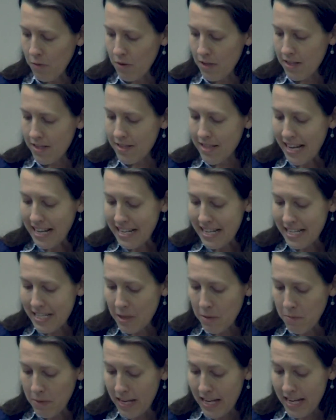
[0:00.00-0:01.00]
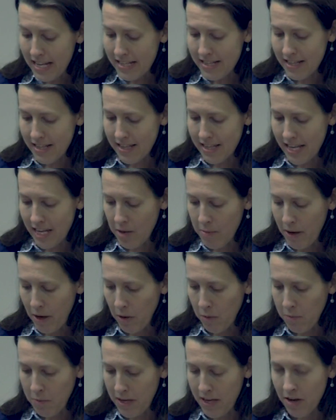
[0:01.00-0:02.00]
setting to be in, to think
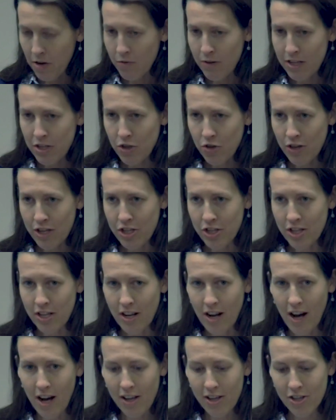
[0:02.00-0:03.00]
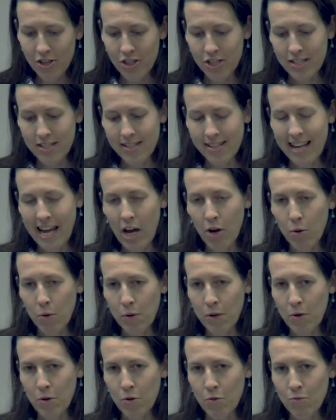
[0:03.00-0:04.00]
about being a restoration ecologist and how
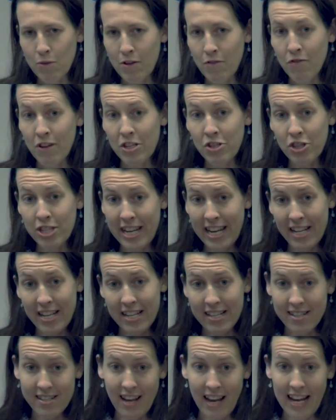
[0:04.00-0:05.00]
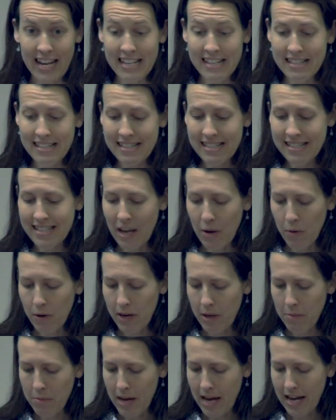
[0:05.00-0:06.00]
we were revegetating sites that were
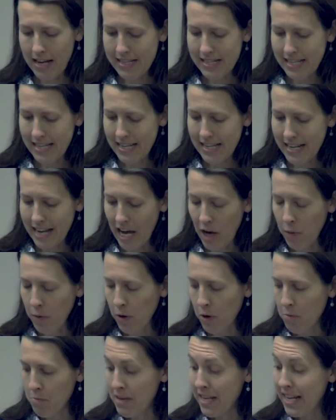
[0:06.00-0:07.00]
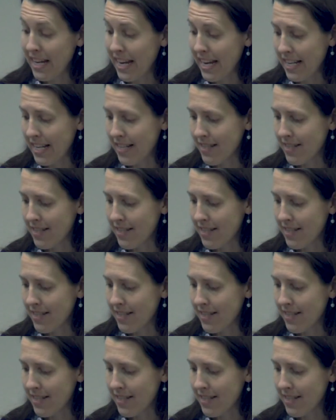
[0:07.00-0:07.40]
impacted and how we were mitigating